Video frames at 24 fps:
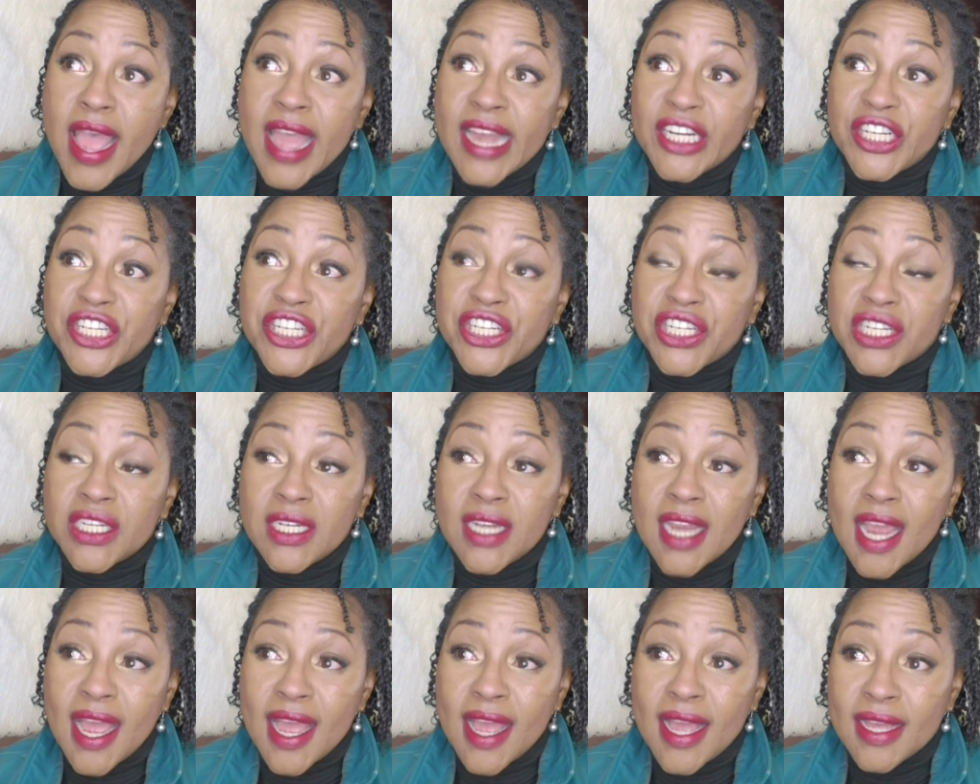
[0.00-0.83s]
And
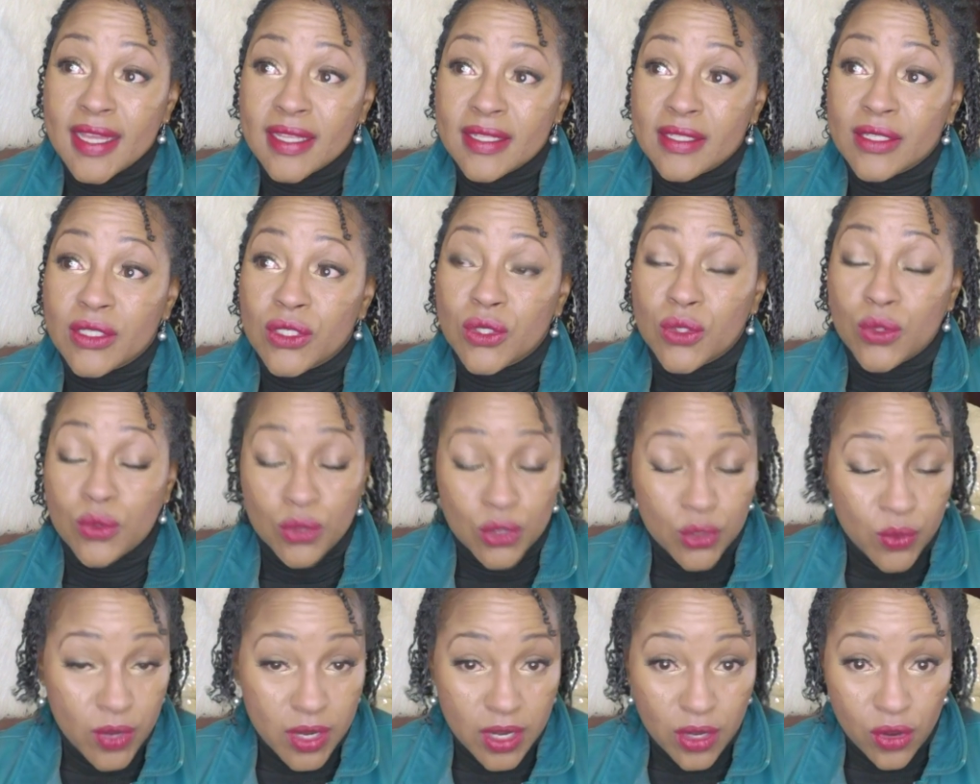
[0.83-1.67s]
she has 2
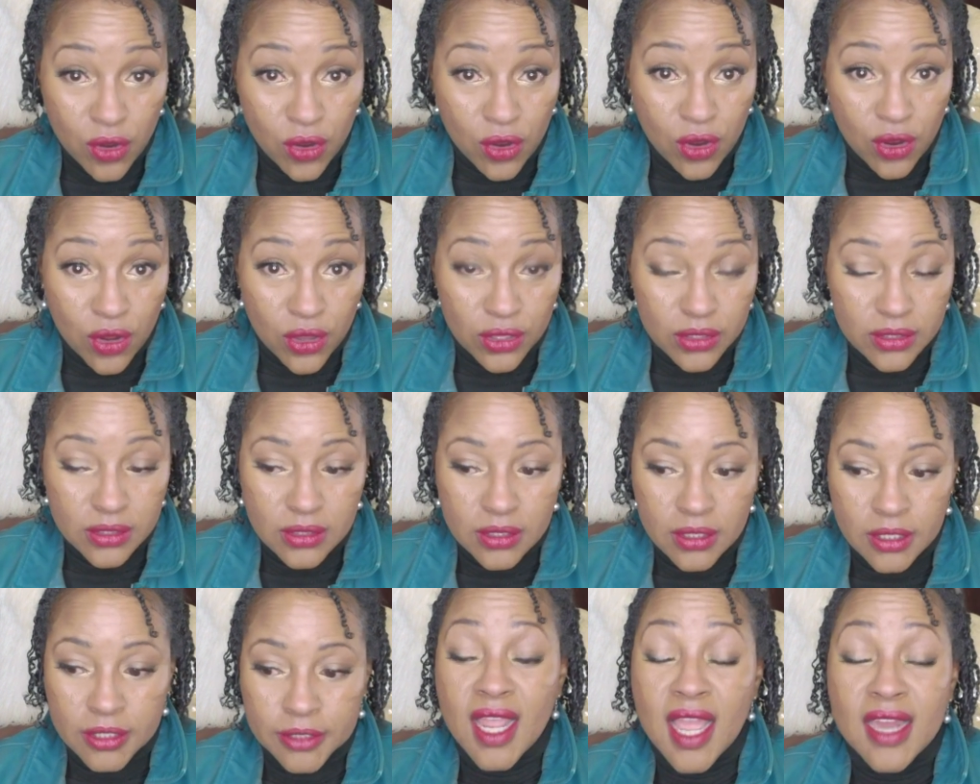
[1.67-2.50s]
twin
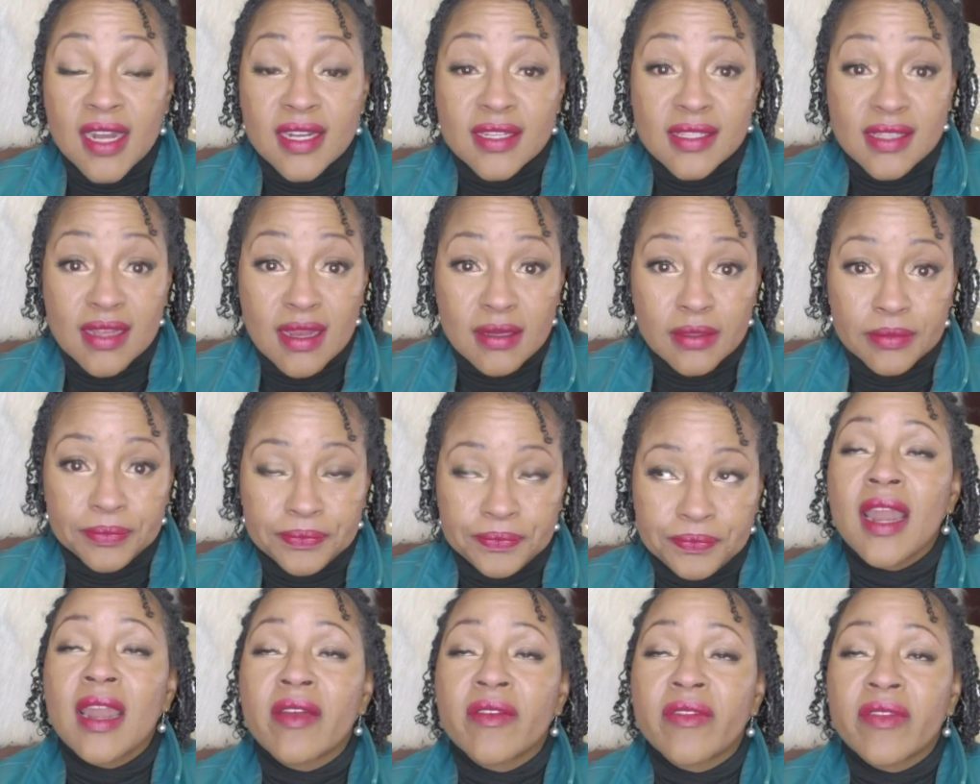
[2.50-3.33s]
girls and a son
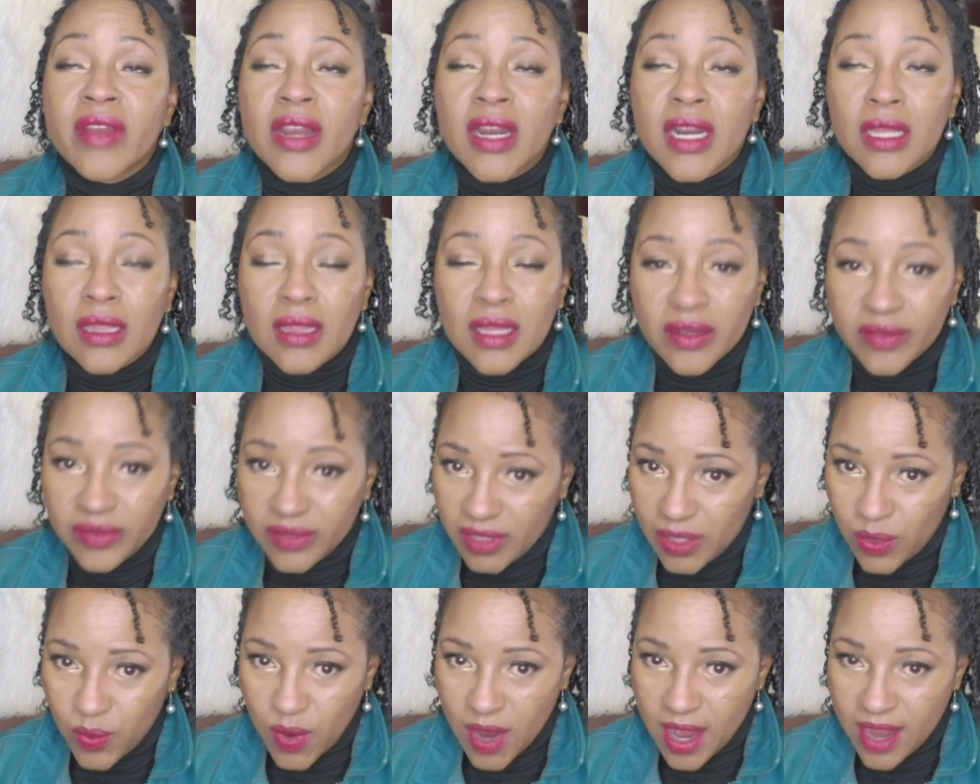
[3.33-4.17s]
and a very
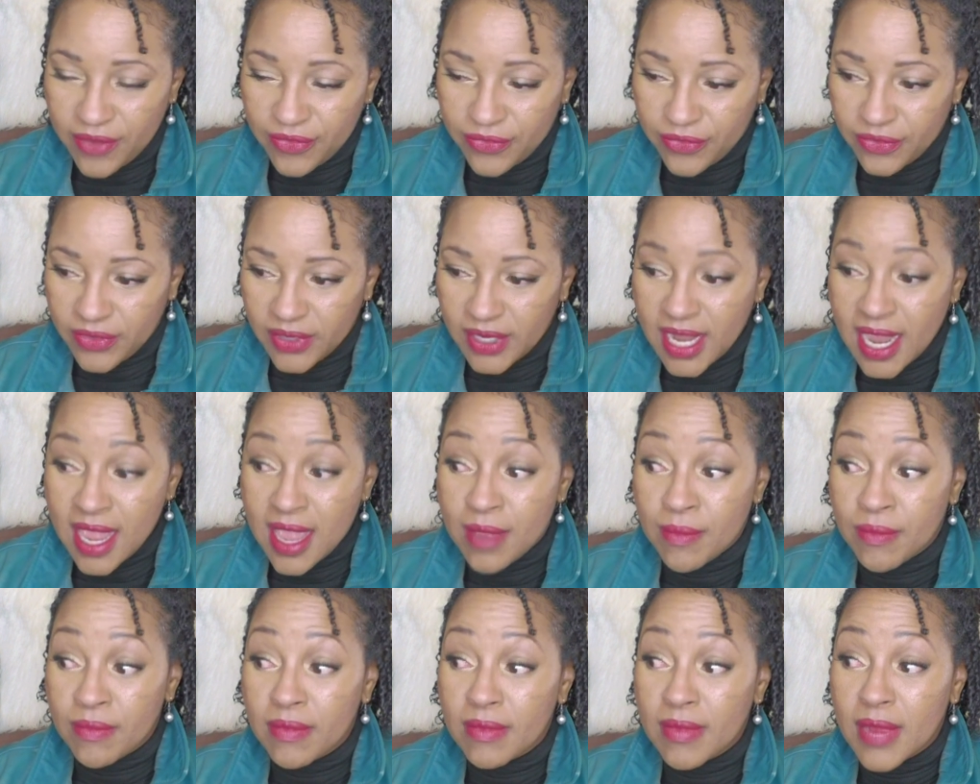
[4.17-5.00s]
lovely wife
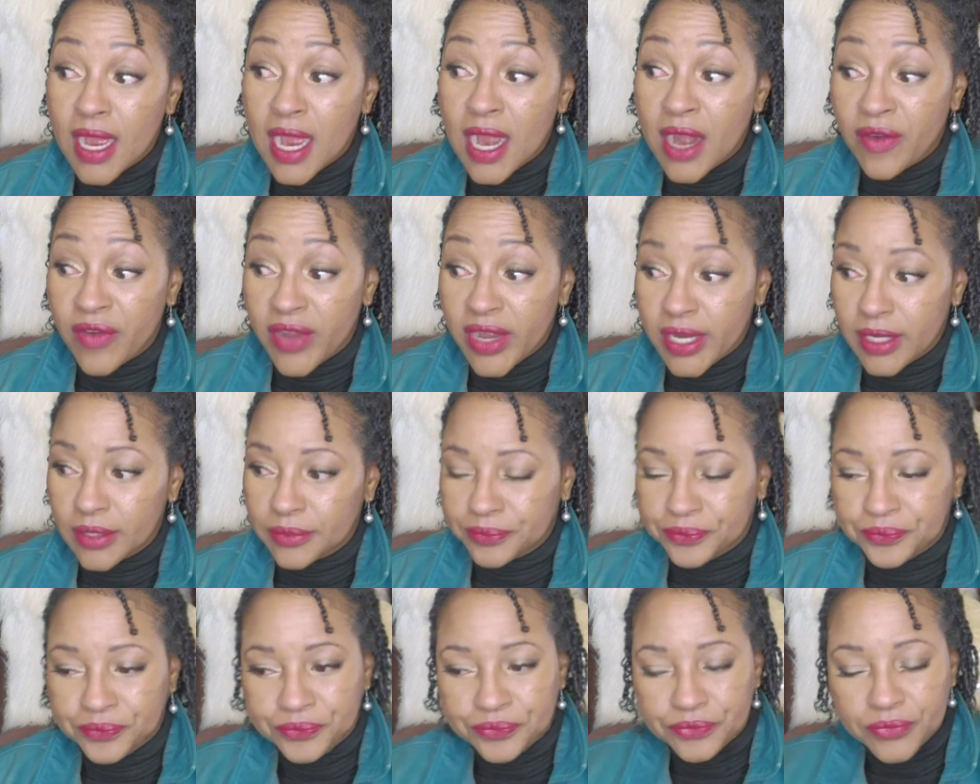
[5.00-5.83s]
named Irene.